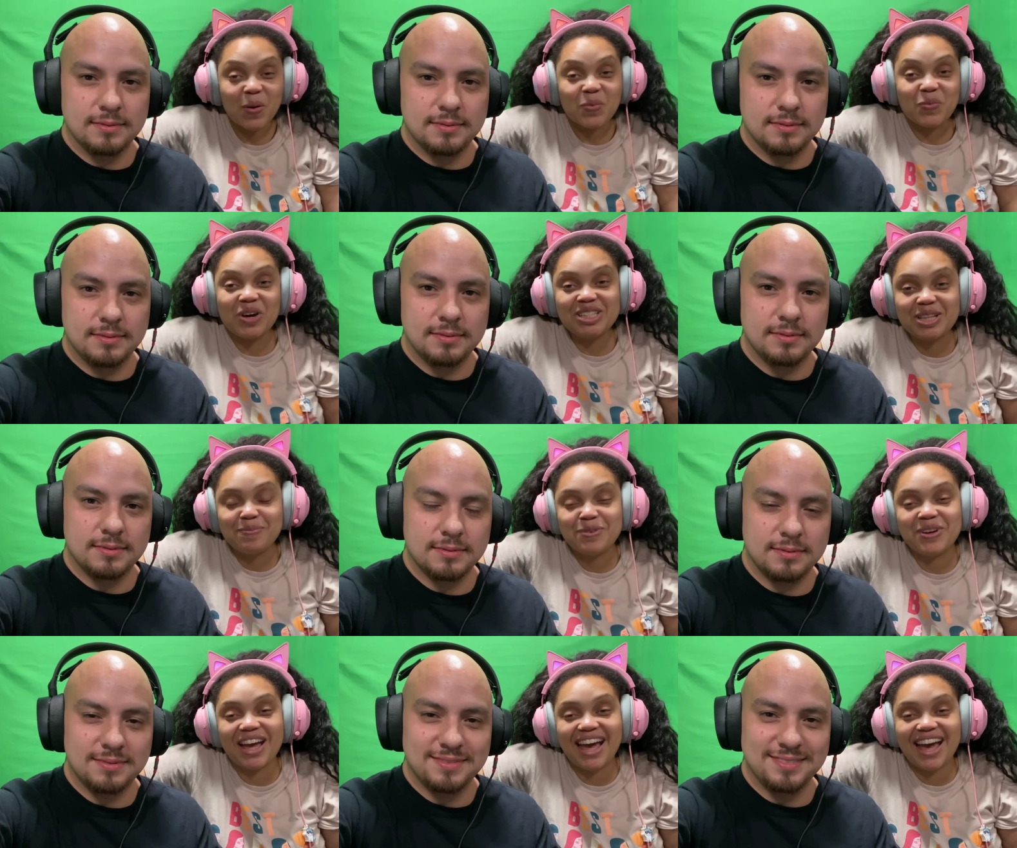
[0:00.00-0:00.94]
Speaker 1: What's up,
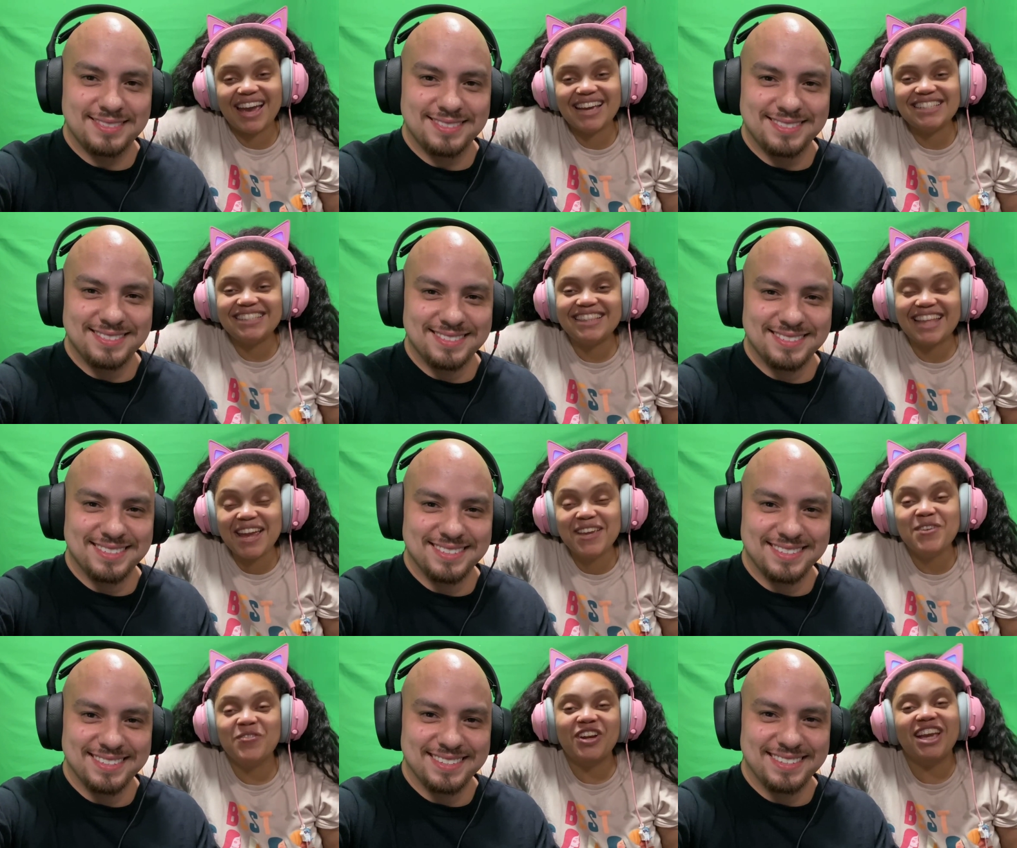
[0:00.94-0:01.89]
you guys? Thank
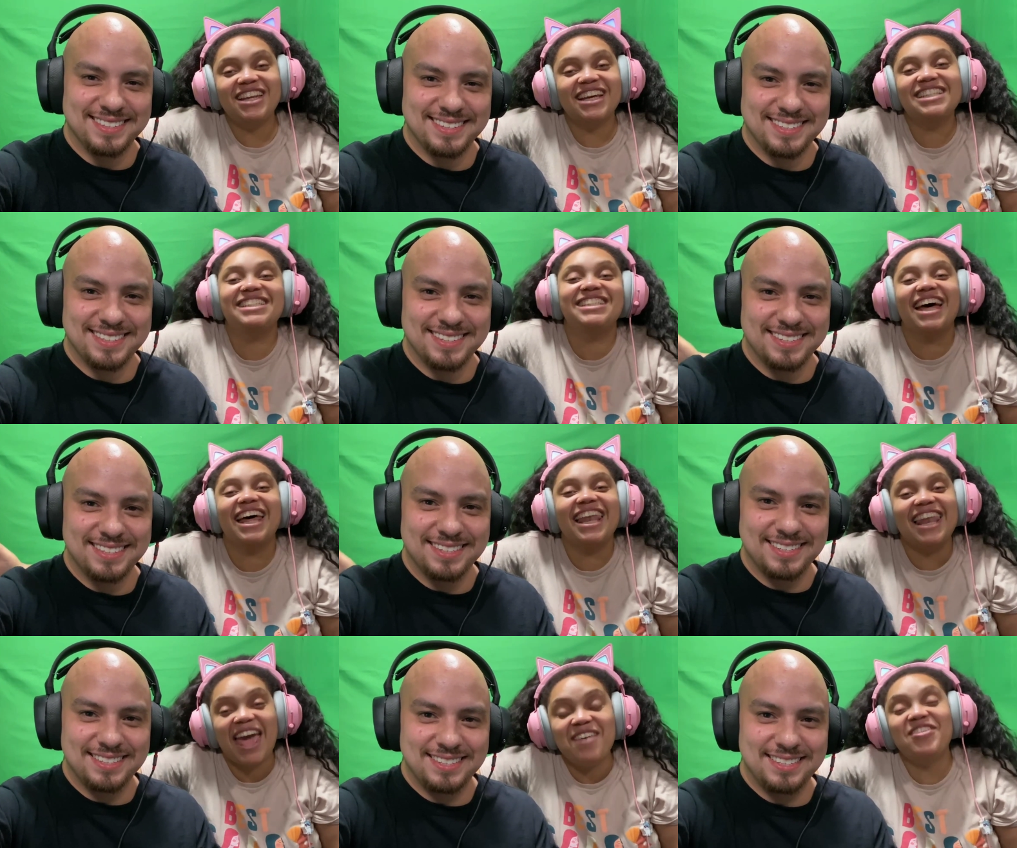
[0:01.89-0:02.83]
you for getting us to
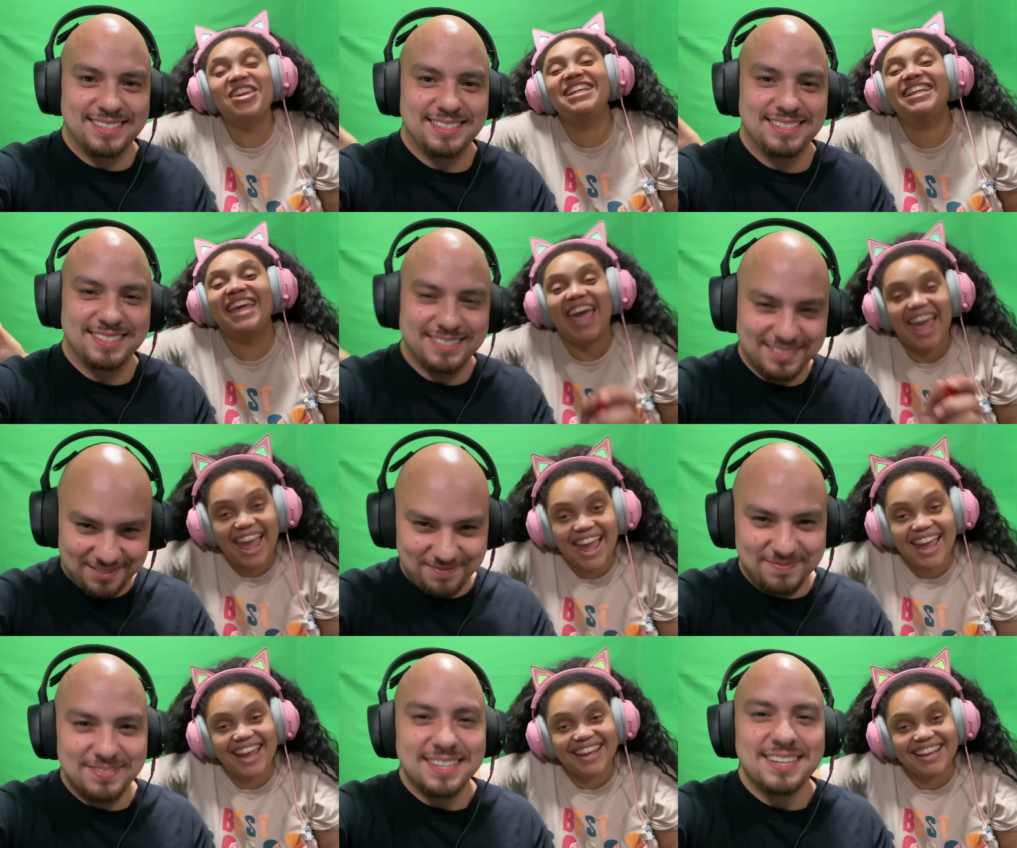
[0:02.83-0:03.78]
eleven
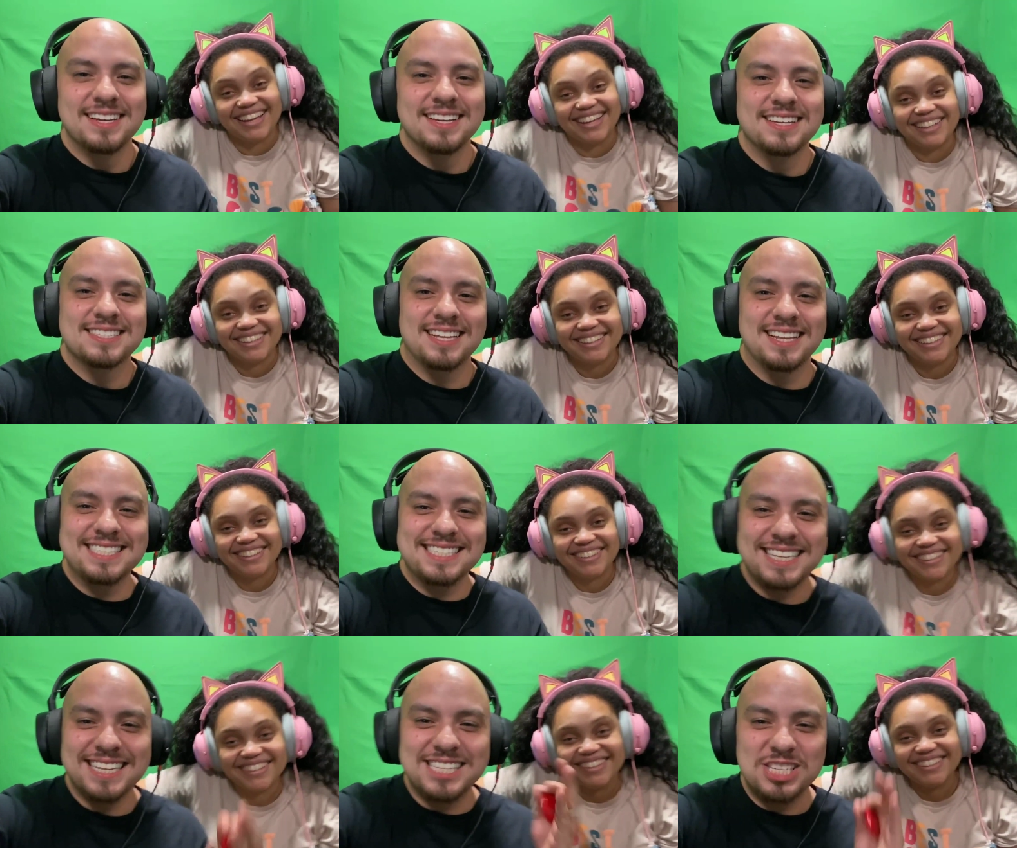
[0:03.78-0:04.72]
K.
Speaker 2: So let's
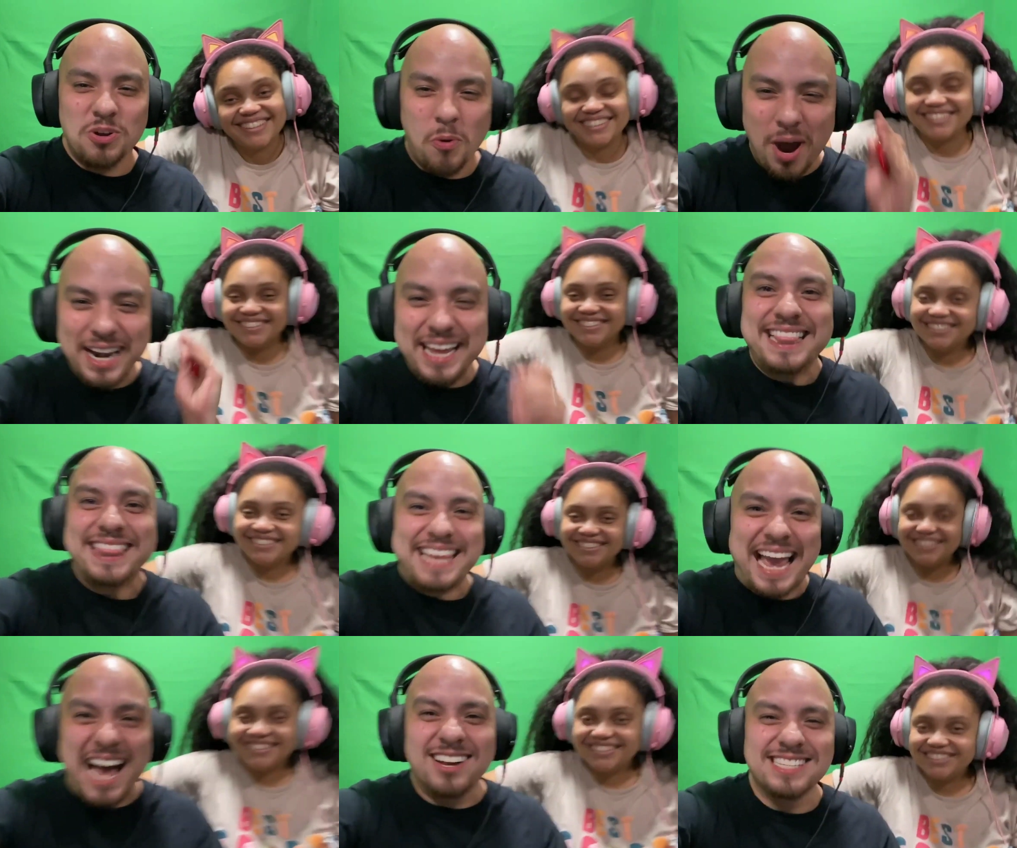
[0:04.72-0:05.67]
get to twenty
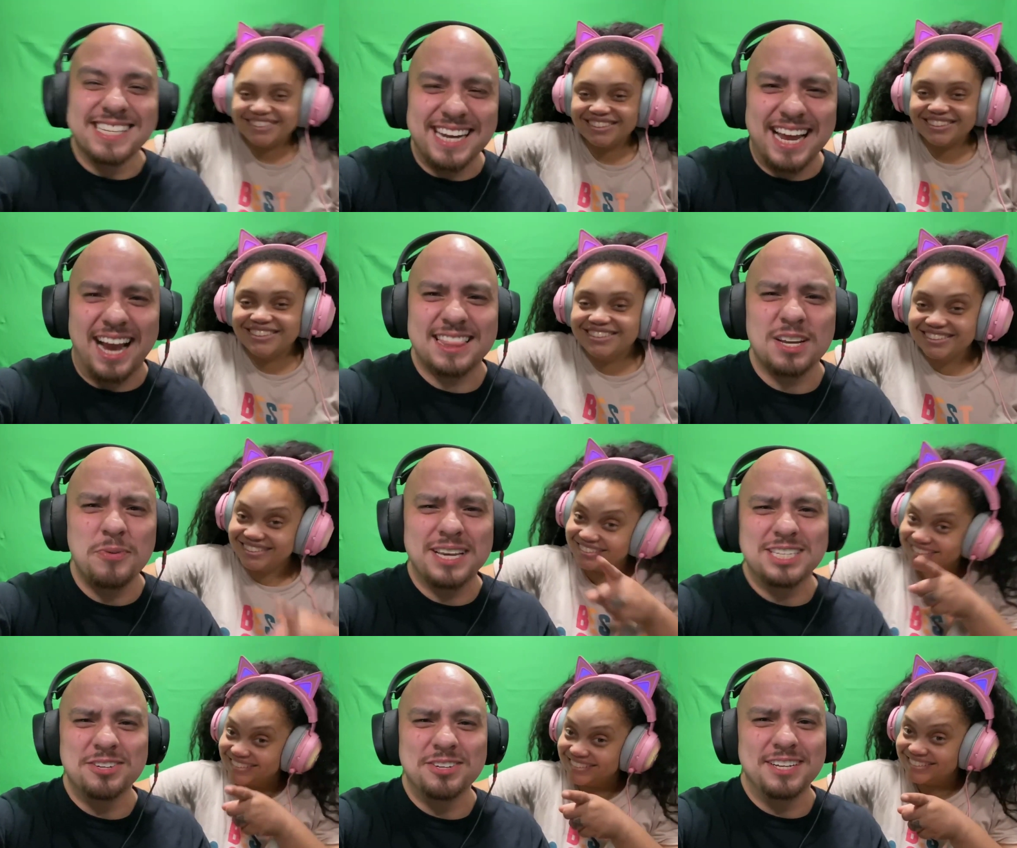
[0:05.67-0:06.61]
thousand now. I think we
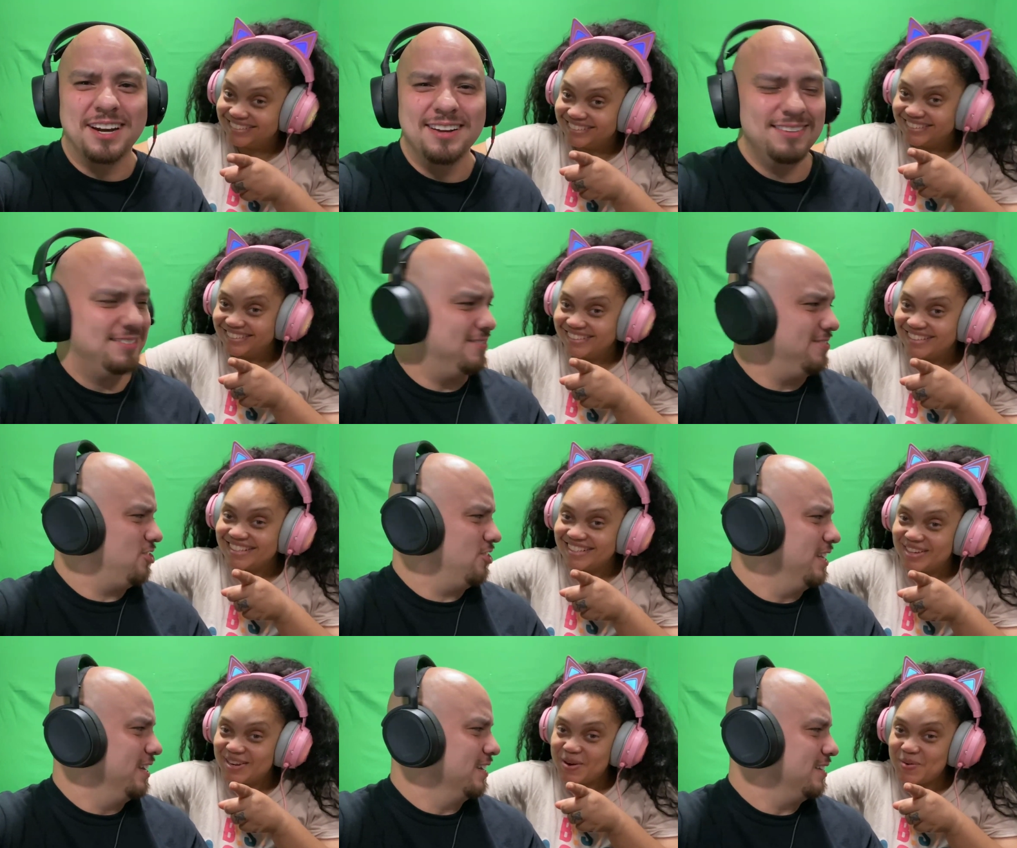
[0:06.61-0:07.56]
can do it, y'all. What you
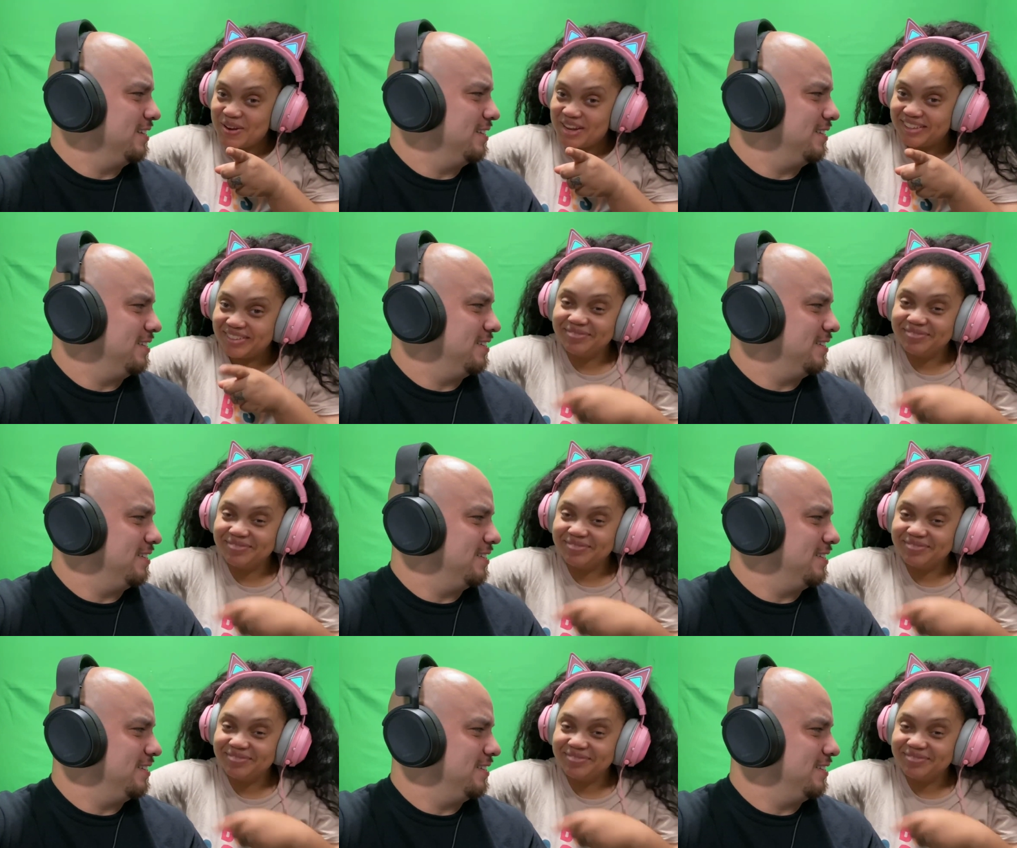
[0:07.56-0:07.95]
think? Let's do it.